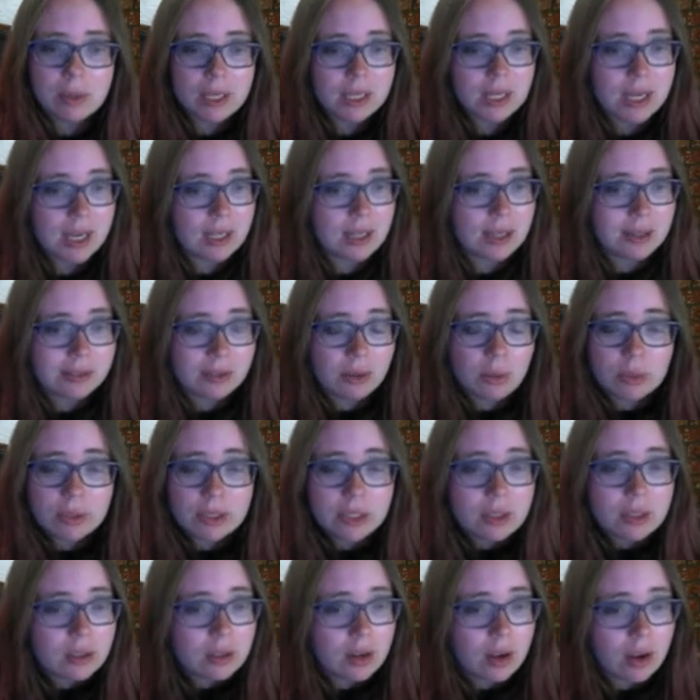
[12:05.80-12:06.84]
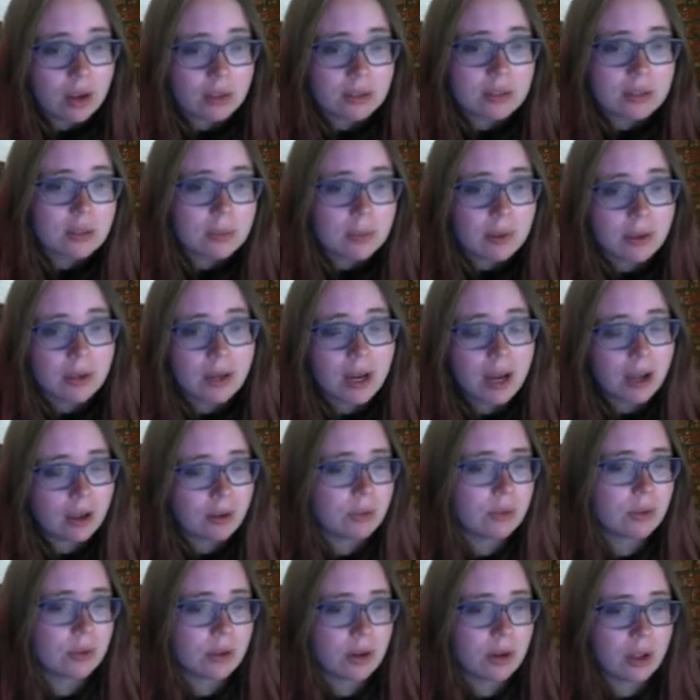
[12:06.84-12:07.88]
But again, that's only going to cost you about
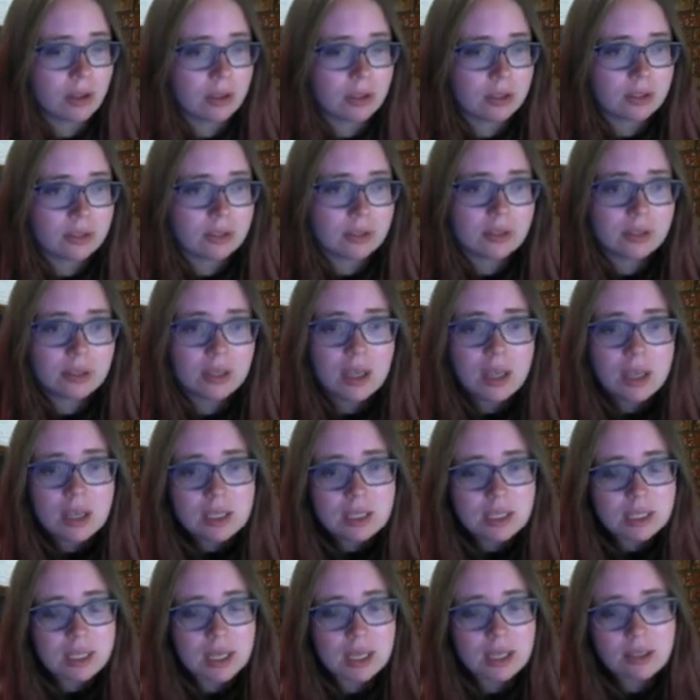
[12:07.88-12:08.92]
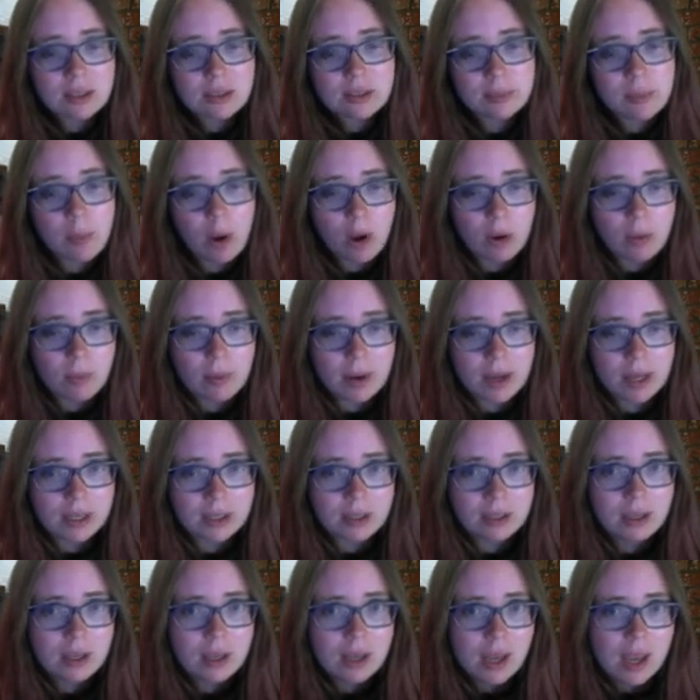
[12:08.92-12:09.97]
$100 to get a small
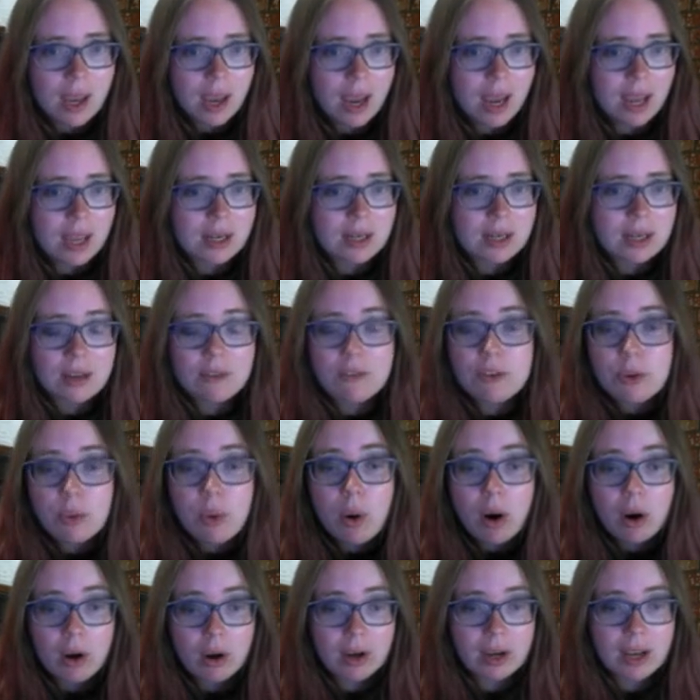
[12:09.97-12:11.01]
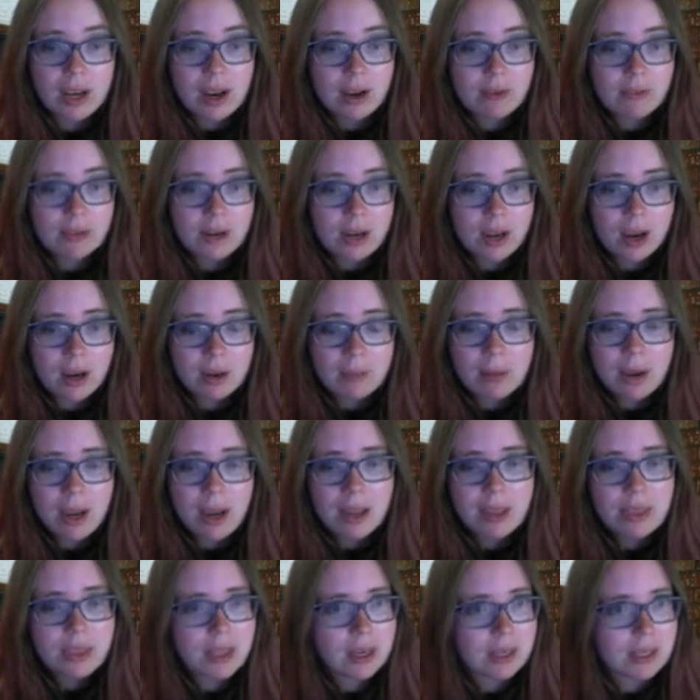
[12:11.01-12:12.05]
one. And if you already have an
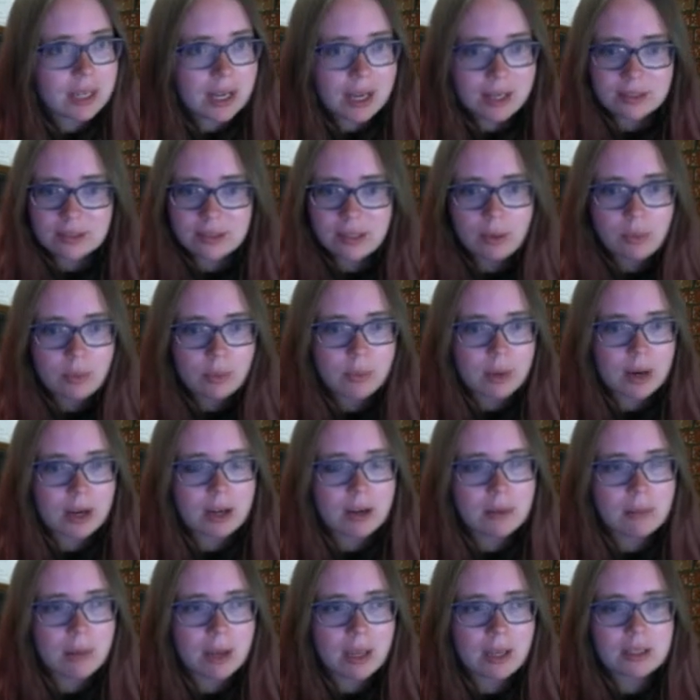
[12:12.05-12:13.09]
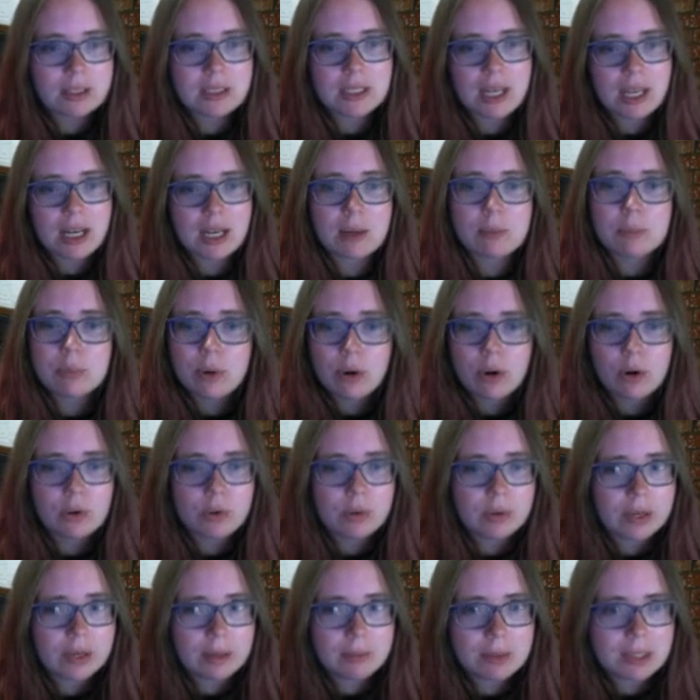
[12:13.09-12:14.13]
iPad, then yes, I would recommend getting
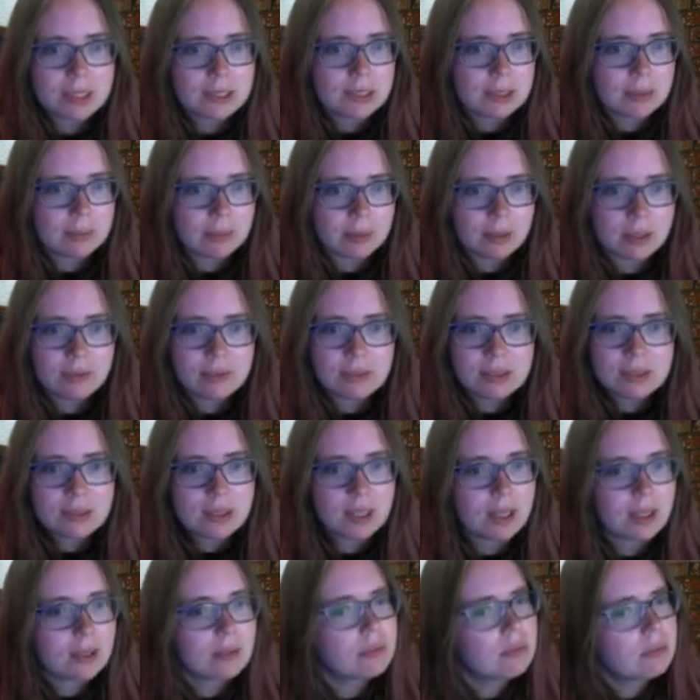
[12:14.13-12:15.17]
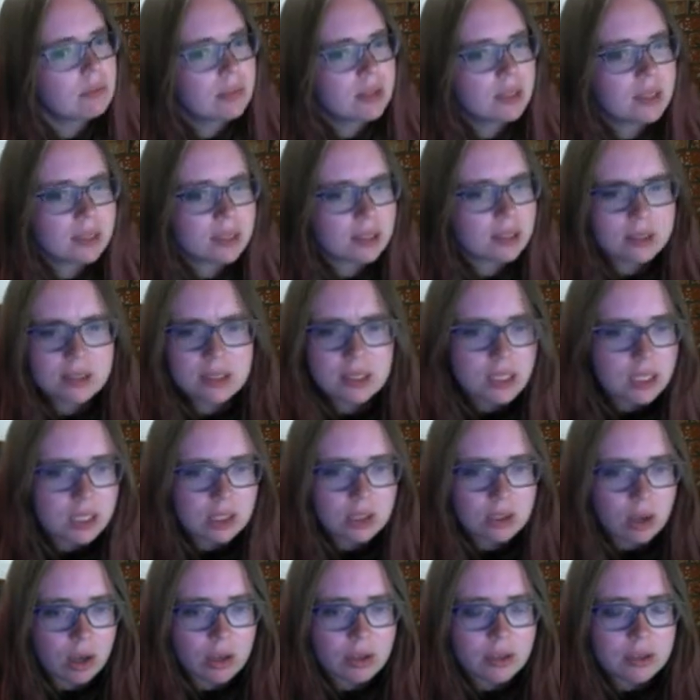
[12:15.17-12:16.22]
Procreate because I believe it's like
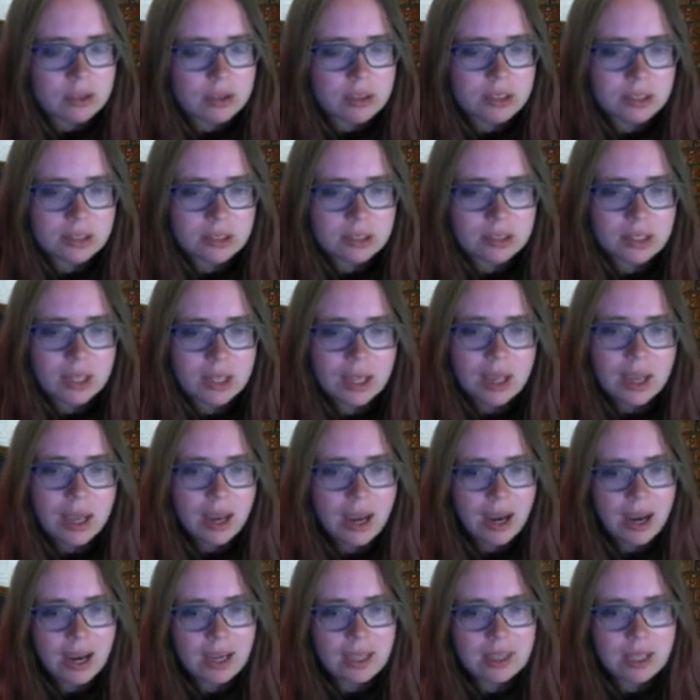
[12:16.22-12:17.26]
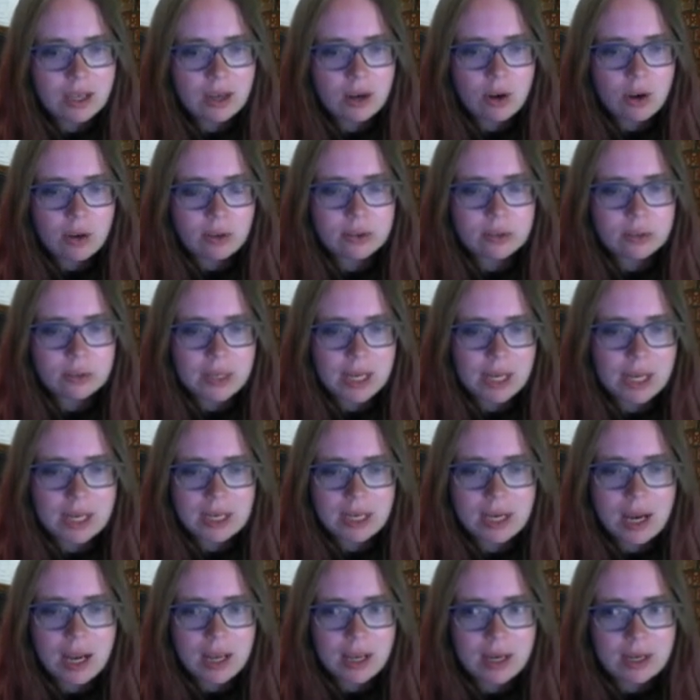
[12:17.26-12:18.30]
$16 and then also
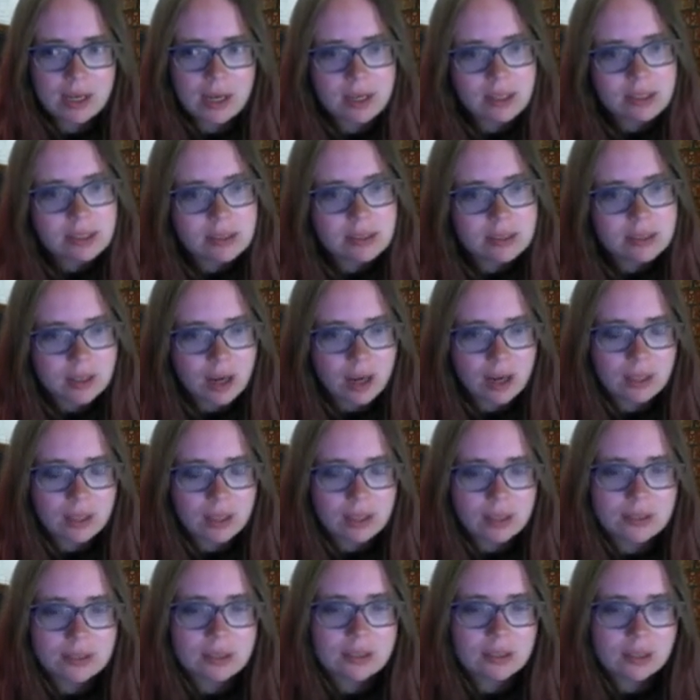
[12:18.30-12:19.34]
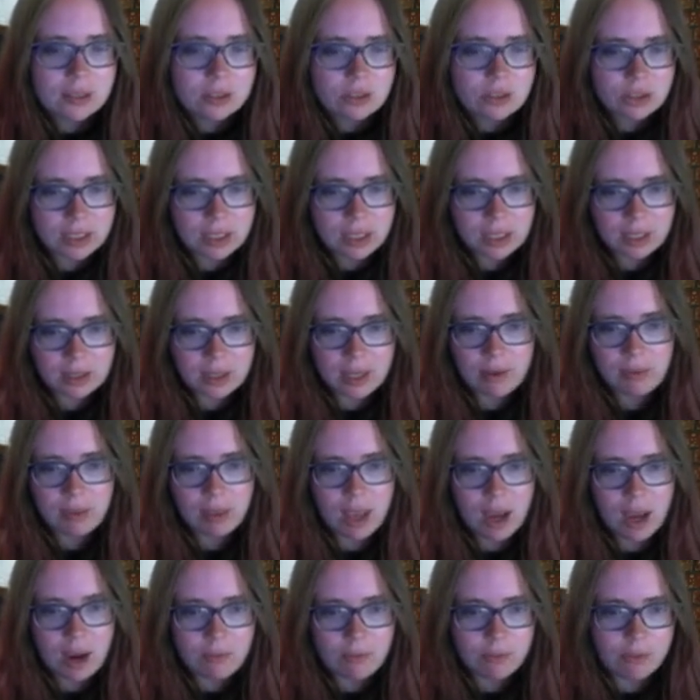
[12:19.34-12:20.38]
getting a nice stylus, essentially a
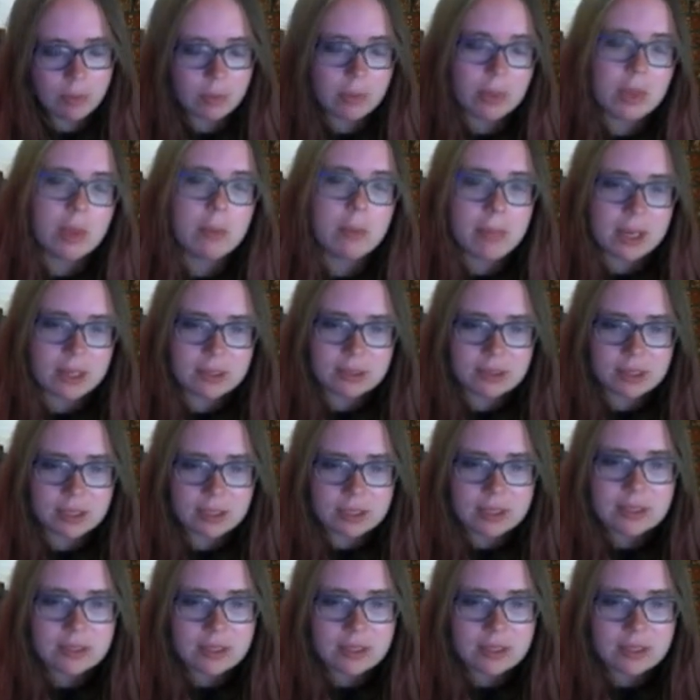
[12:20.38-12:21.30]
level up from the basic